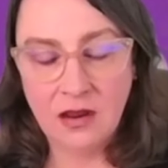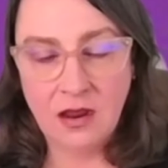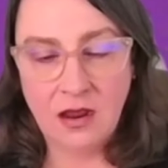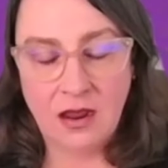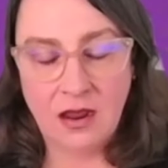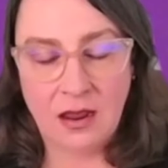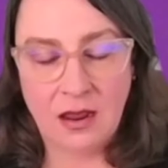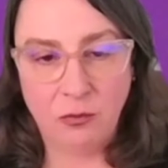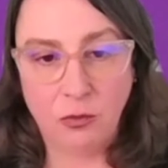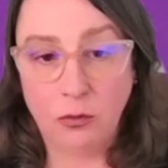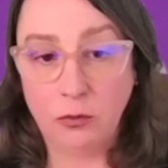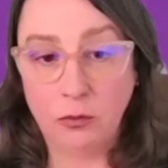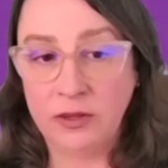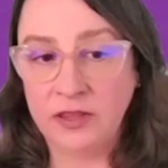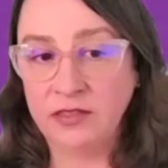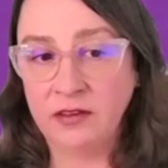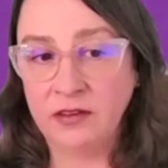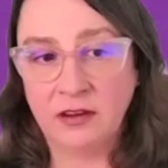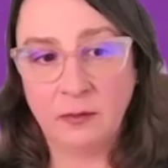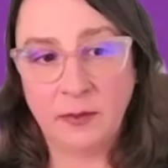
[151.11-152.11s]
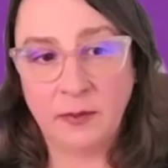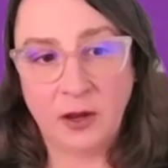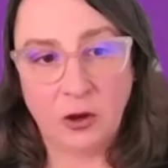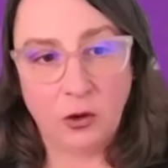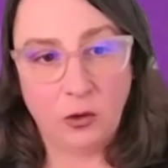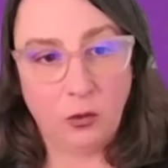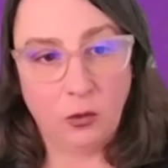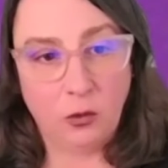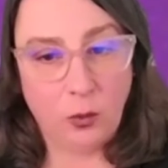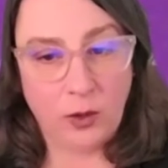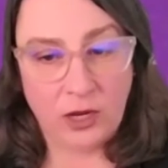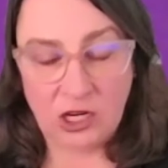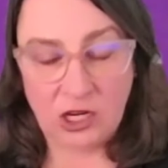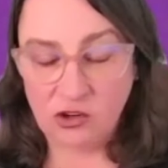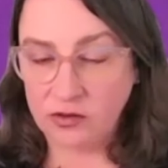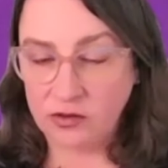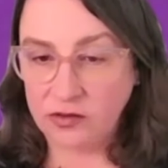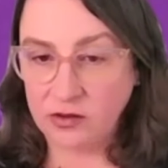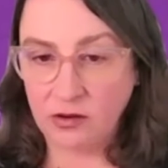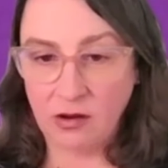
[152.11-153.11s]
when we think about
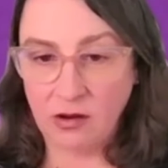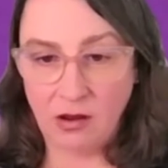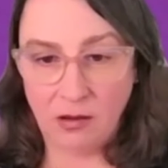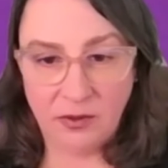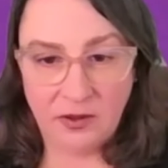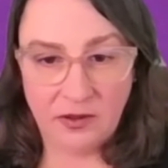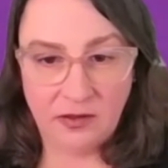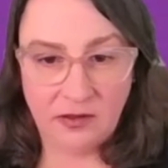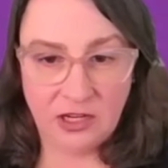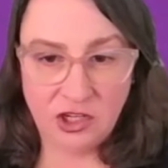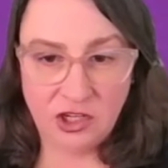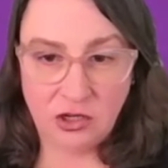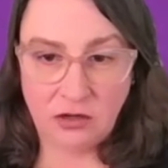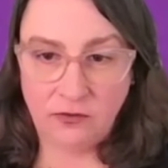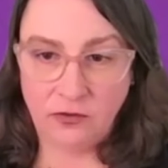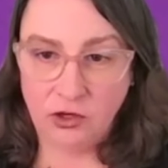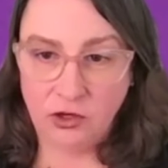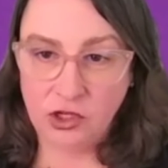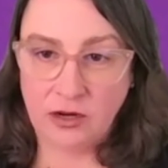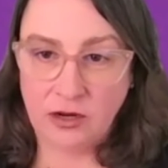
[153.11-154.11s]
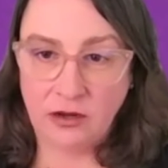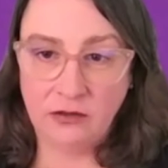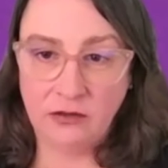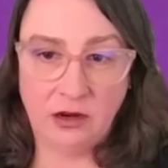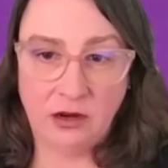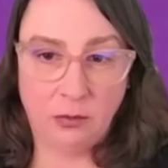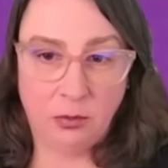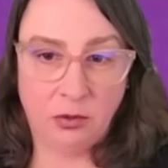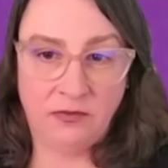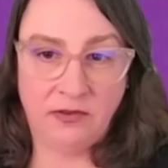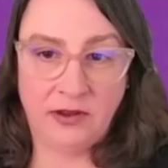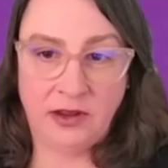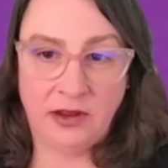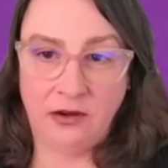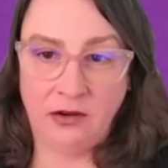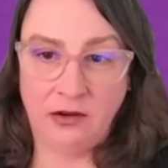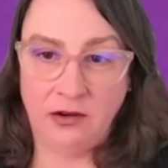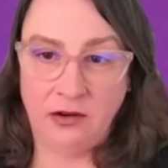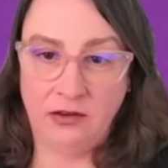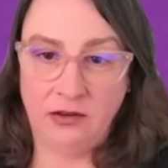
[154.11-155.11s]
wages and compensation for childcare
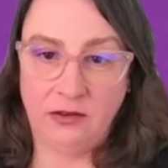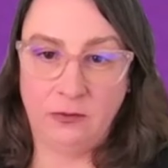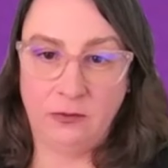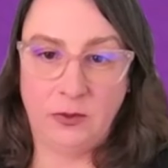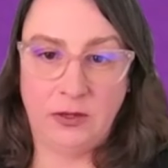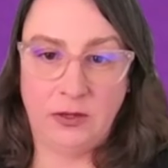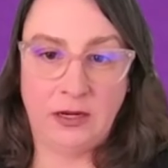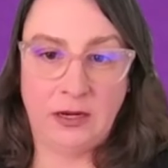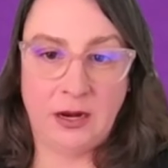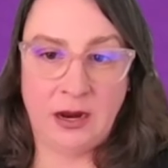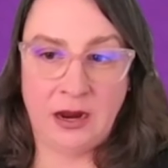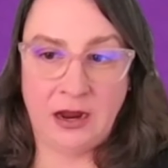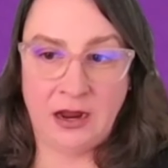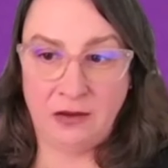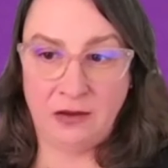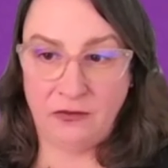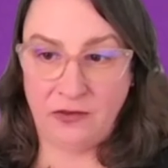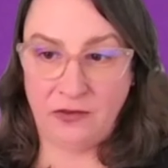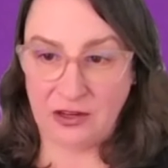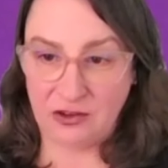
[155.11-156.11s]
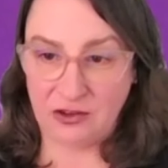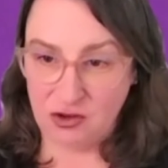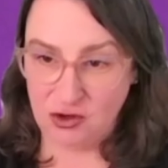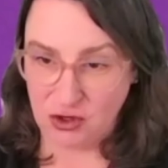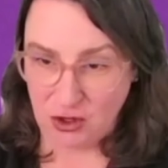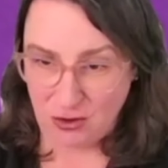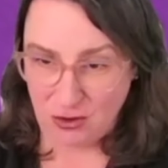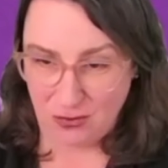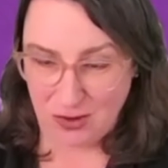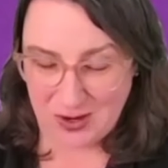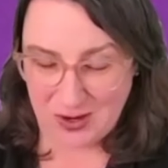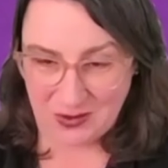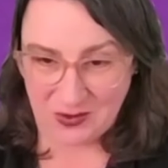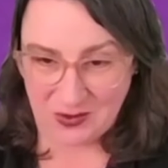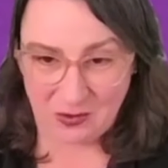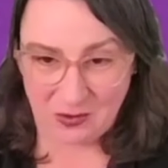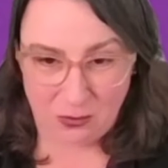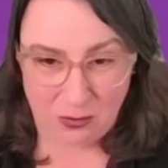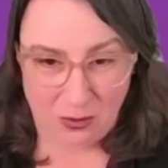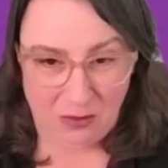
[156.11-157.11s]
providers, we have, as Joan
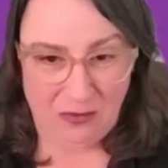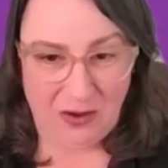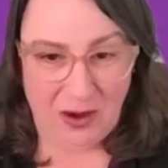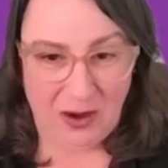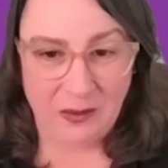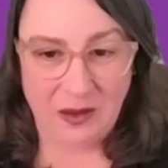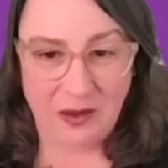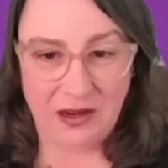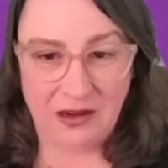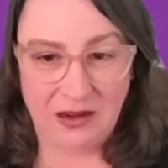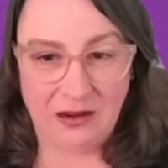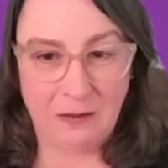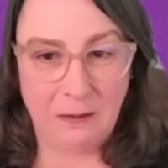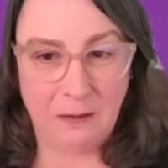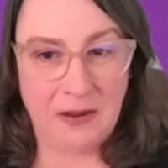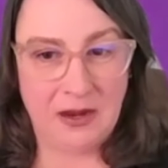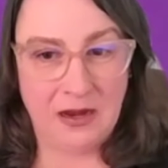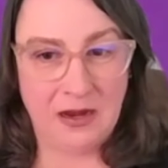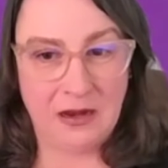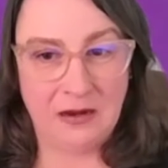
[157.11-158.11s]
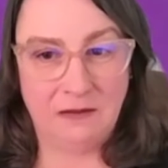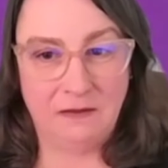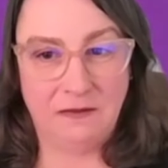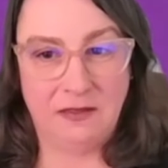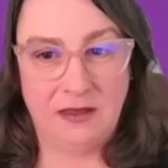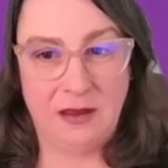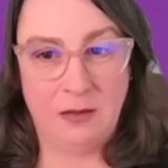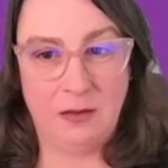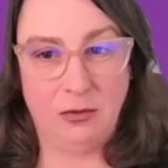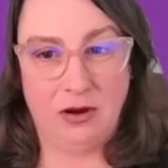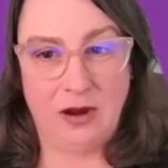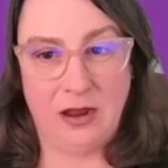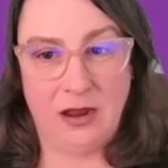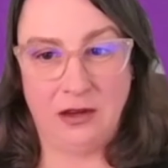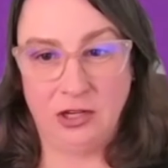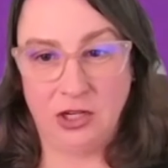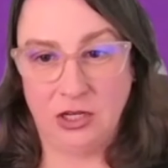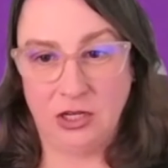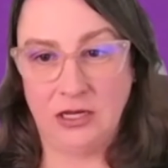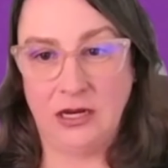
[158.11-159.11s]
has sort of highlighted, many of them are
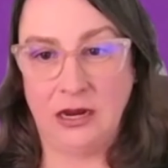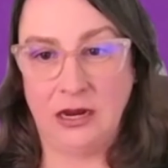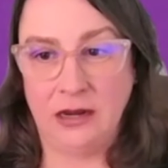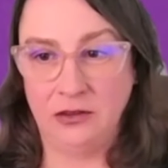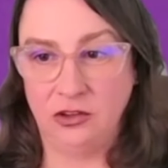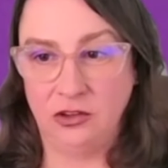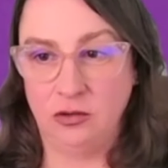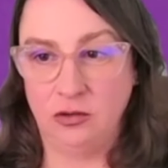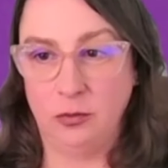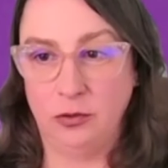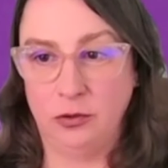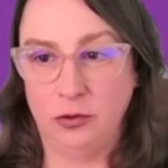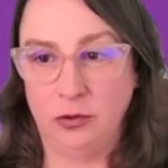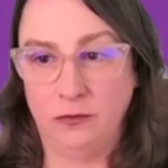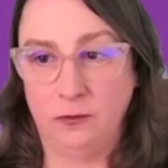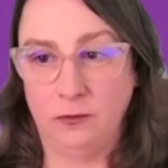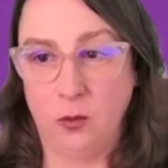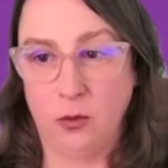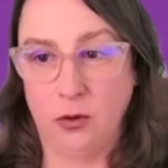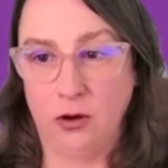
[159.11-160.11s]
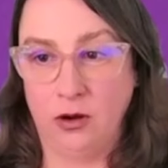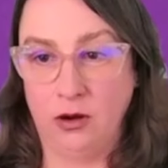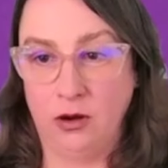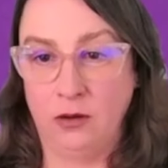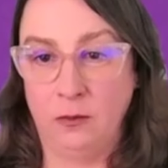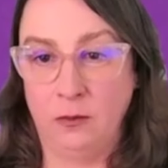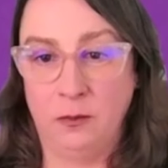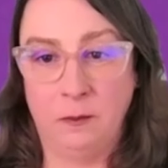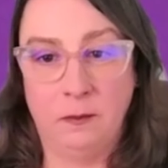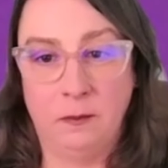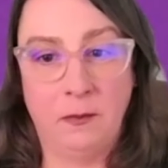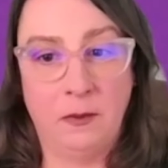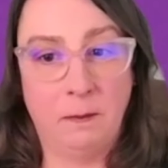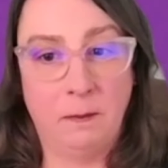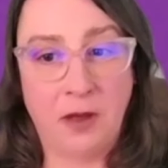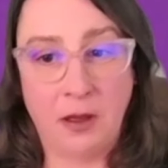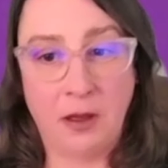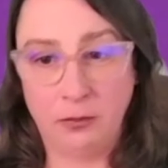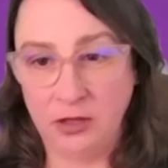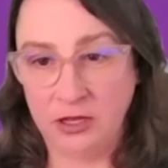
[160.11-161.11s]
actually eligible for
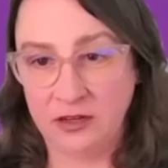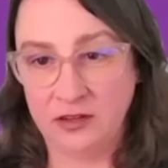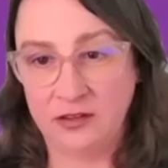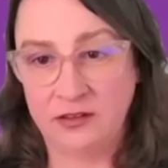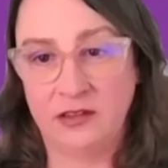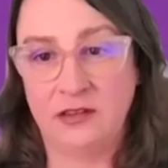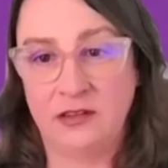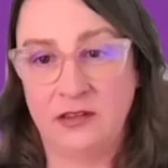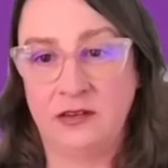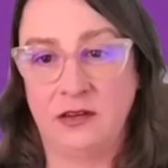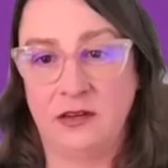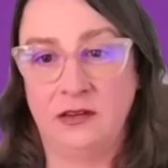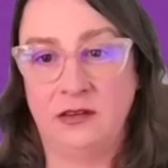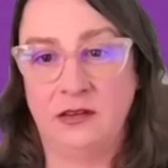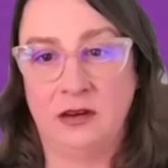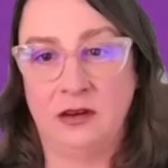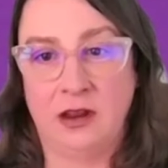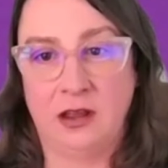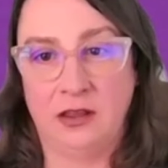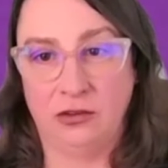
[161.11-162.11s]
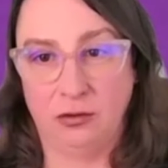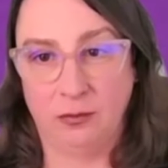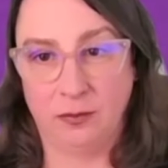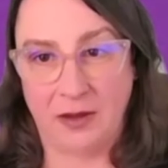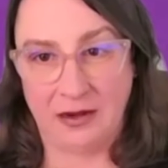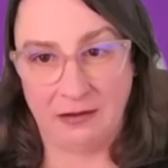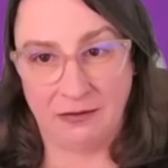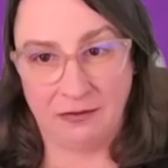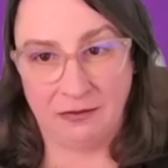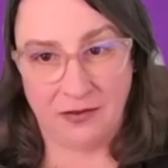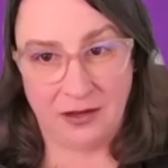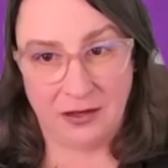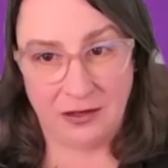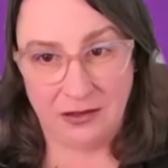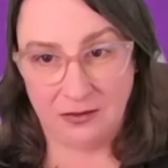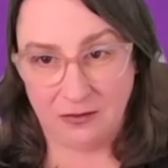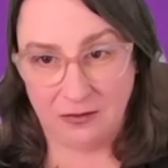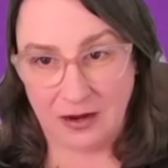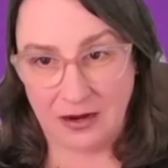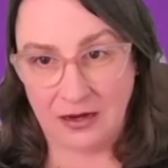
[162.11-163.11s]
public assistance and other
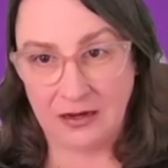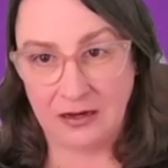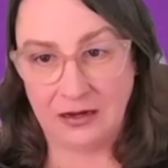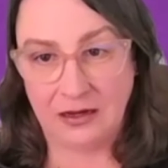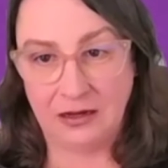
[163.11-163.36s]
benefits, right?